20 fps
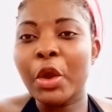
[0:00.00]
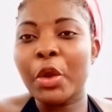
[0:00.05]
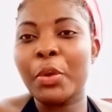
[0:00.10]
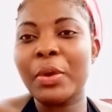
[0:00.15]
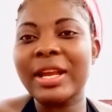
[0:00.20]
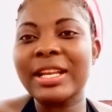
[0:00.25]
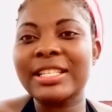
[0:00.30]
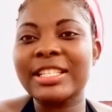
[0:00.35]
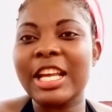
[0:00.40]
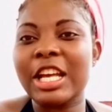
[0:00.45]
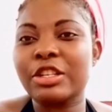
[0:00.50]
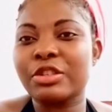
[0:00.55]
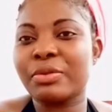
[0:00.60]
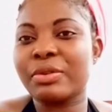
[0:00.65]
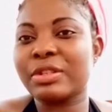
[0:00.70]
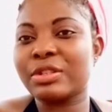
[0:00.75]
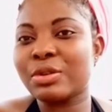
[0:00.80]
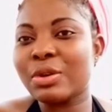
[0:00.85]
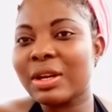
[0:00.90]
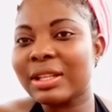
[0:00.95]
which has
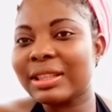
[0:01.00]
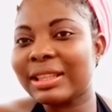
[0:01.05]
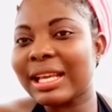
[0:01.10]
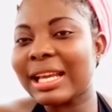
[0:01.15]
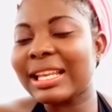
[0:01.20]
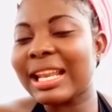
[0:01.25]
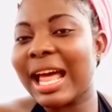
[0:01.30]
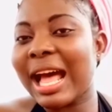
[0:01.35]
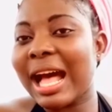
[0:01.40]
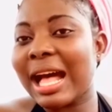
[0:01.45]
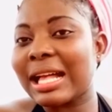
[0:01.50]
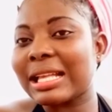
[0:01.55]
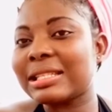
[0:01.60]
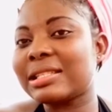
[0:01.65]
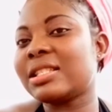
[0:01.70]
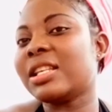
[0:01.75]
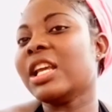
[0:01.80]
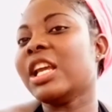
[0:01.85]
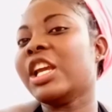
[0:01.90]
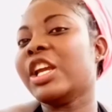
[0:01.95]
resulted us
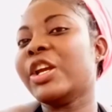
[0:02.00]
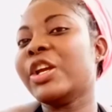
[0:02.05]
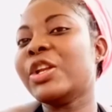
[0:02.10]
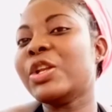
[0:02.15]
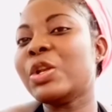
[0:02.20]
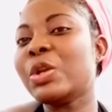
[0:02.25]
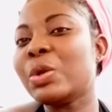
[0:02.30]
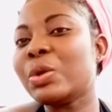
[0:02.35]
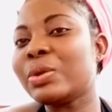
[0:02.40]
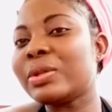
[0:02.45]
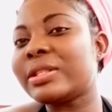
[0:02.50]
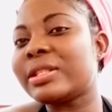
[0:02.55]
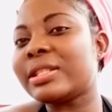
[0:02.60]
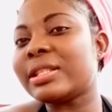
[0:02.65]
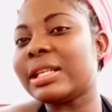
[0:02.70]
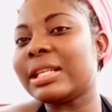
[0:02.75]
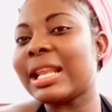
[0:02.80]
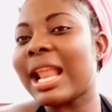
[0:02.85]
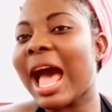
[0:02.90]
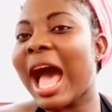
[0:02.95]
in
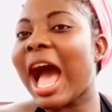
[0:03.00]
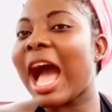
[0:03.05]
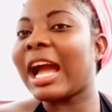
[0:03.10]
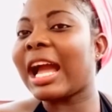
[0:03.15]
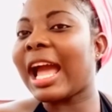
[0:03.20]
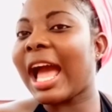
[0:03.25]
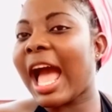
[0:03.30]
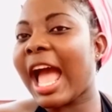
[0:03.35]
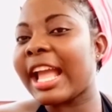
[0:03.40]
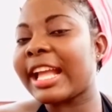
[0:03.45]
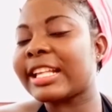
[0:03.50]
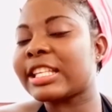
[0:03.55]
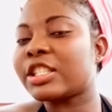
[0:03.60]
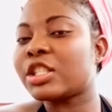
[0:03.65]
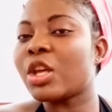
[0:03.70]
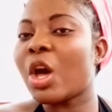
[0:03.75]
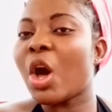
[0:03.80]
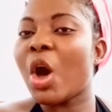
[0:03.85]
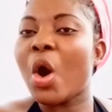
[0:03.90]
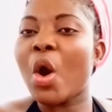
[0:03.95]
losing our guys